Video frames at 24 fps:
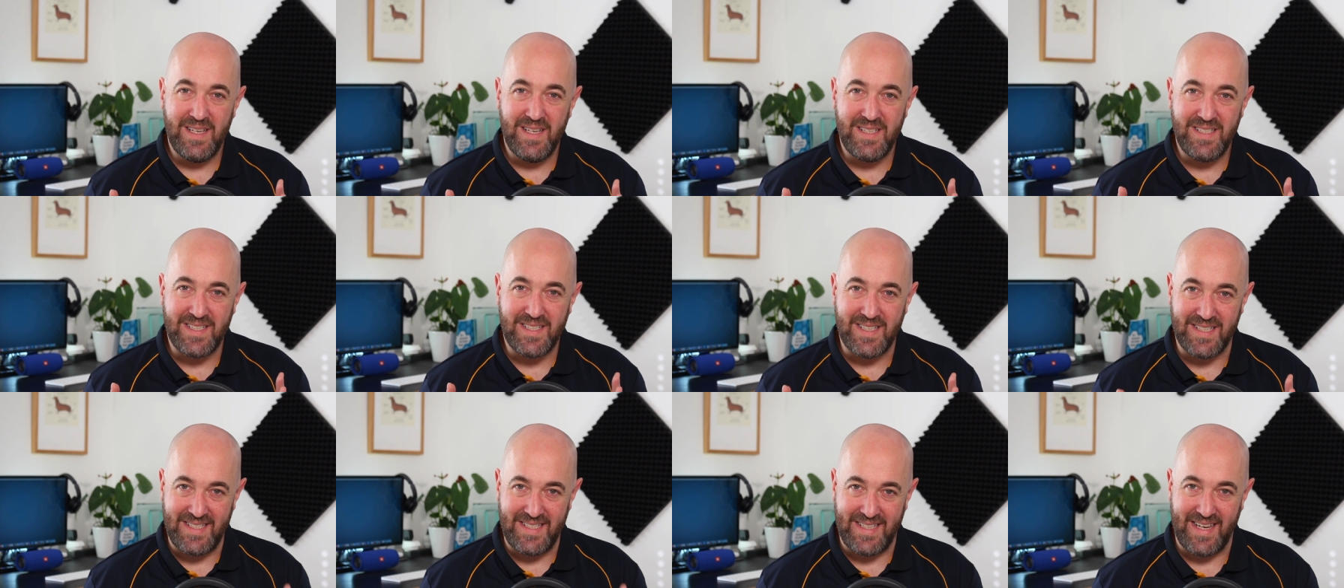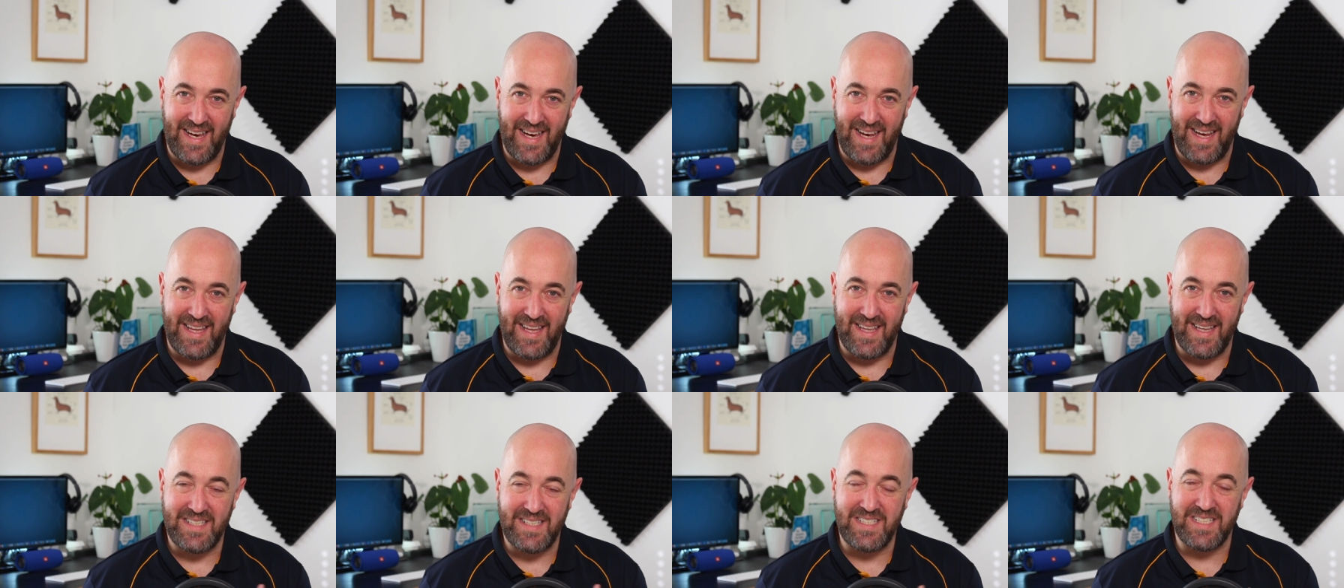
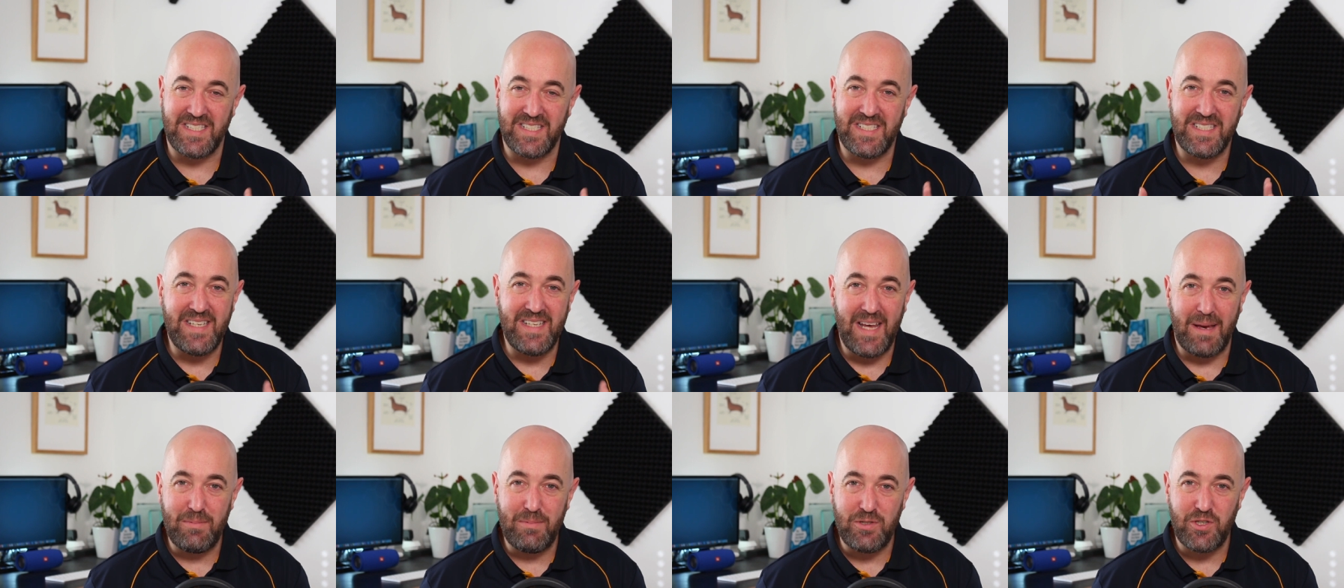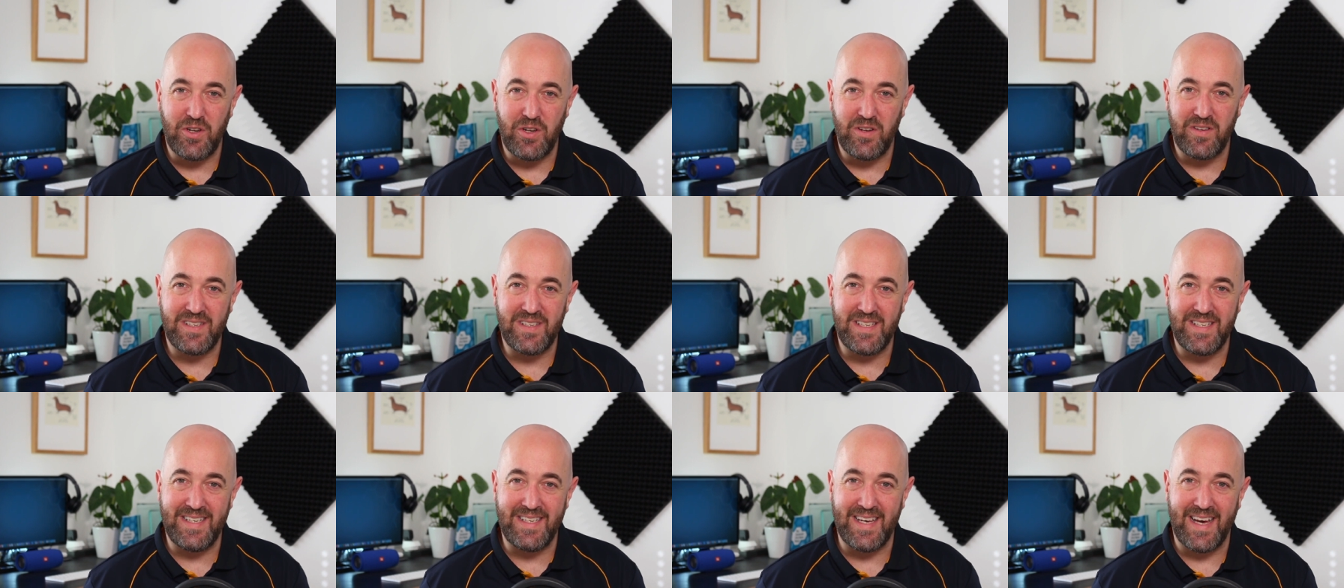today. It's a snapshot of
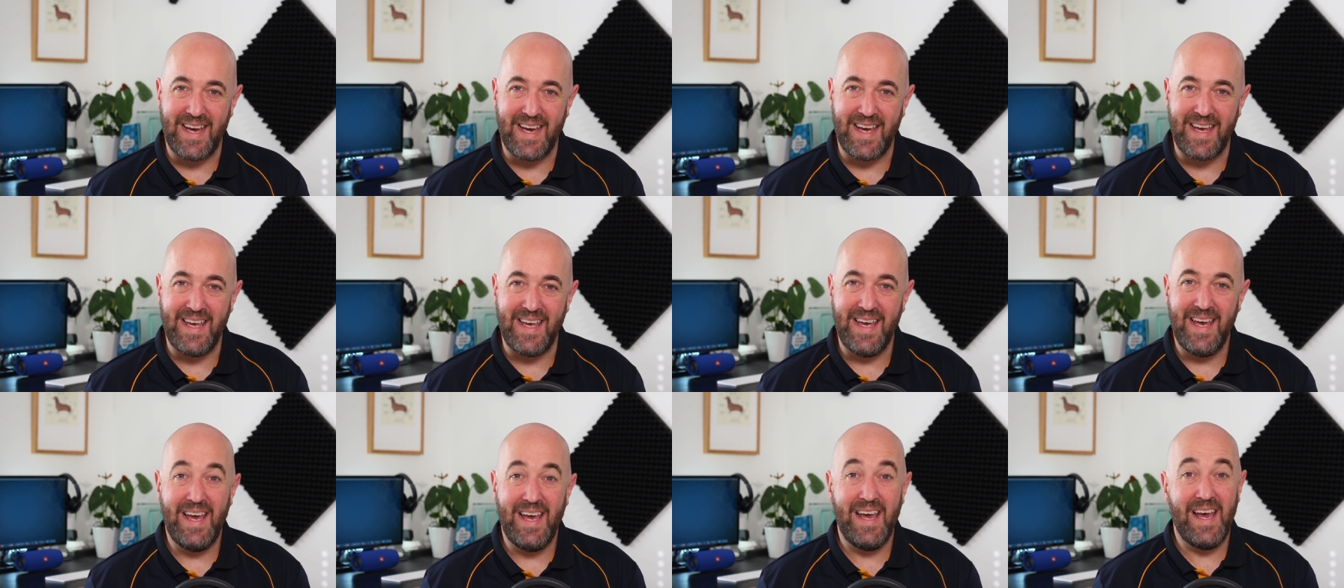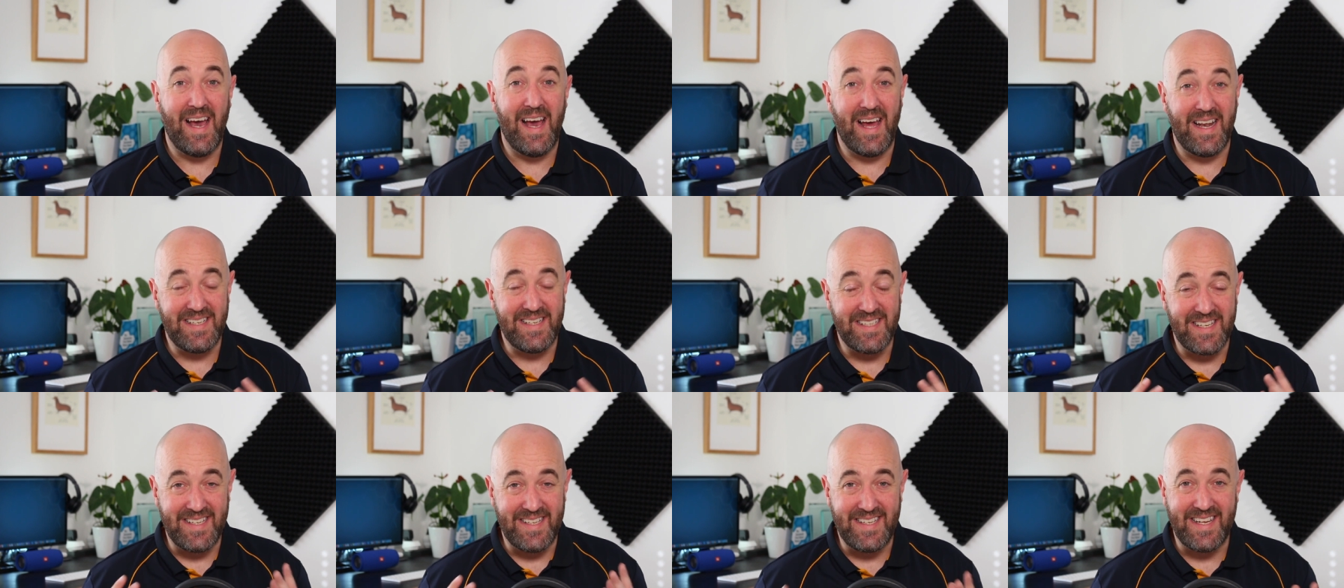today,
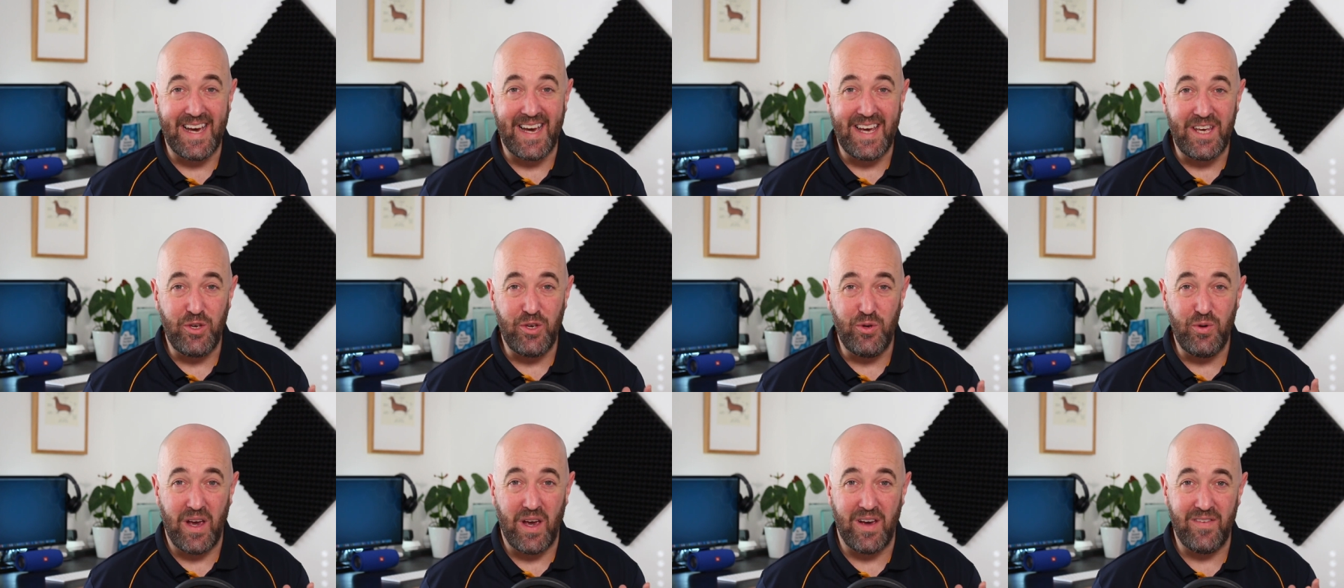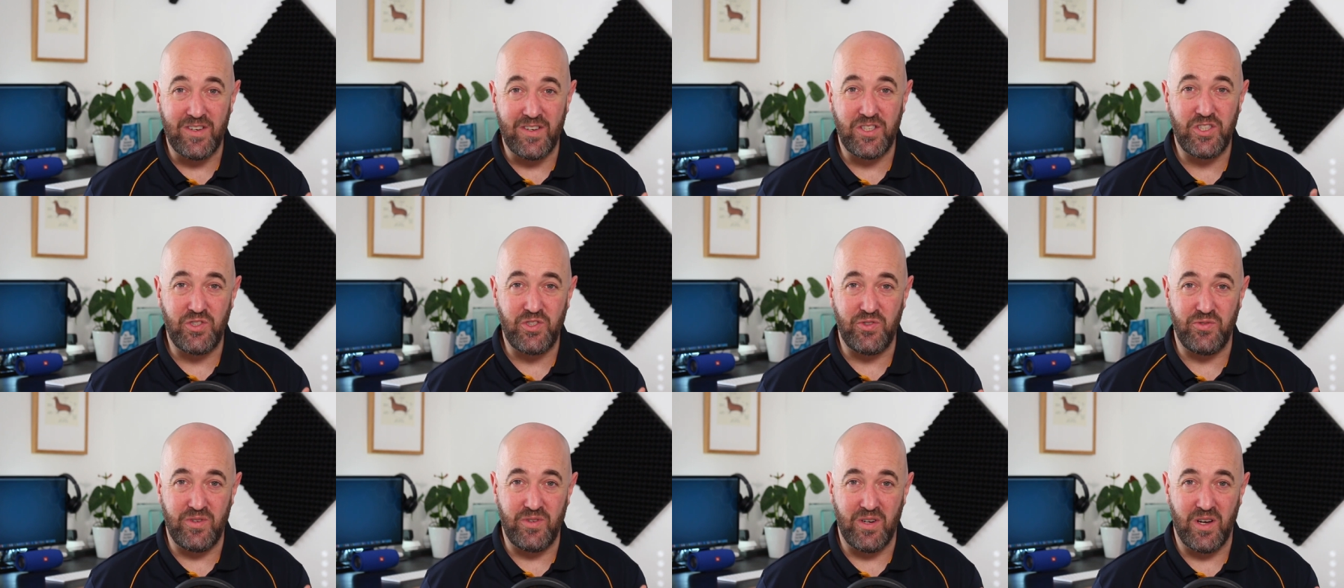and today you have a
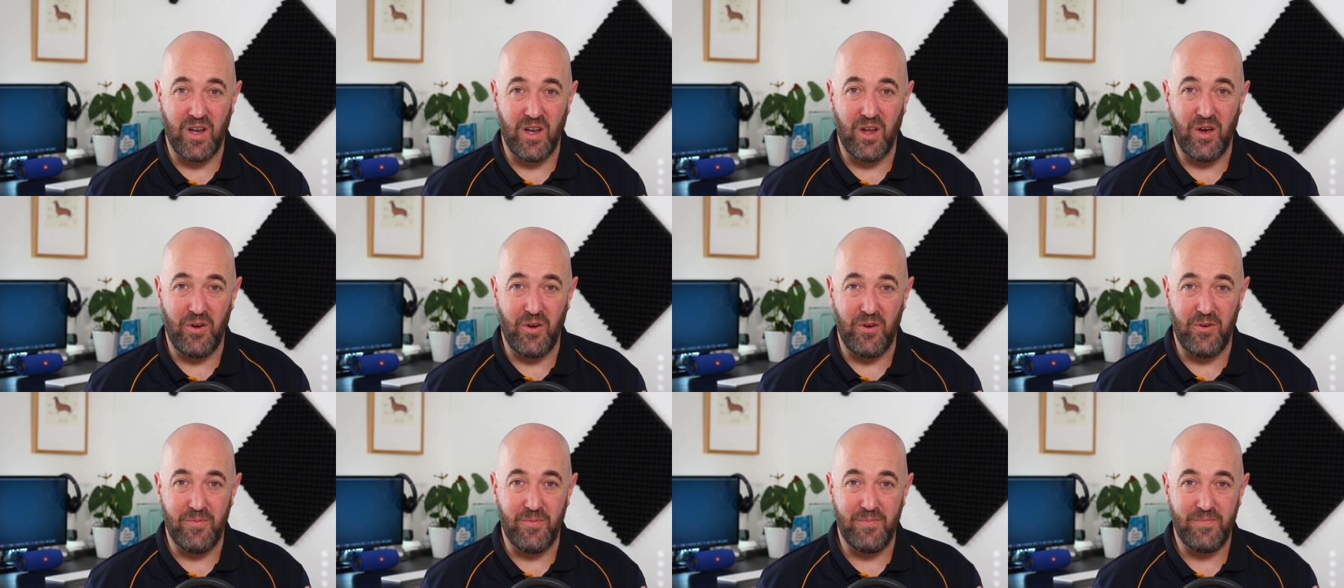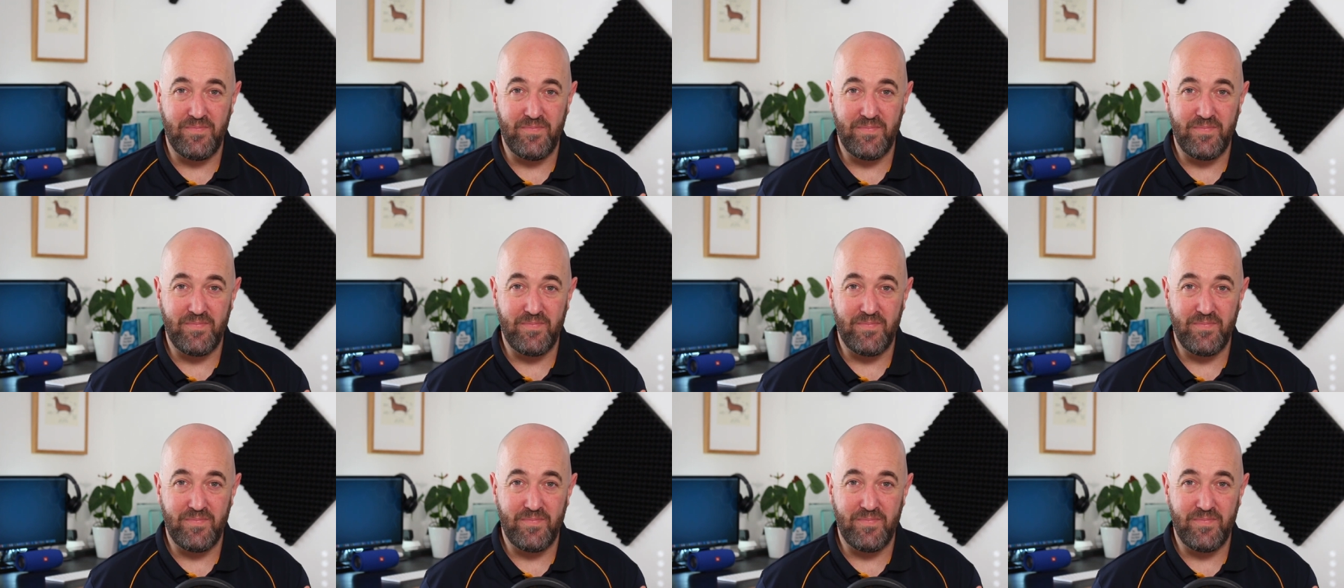student loan.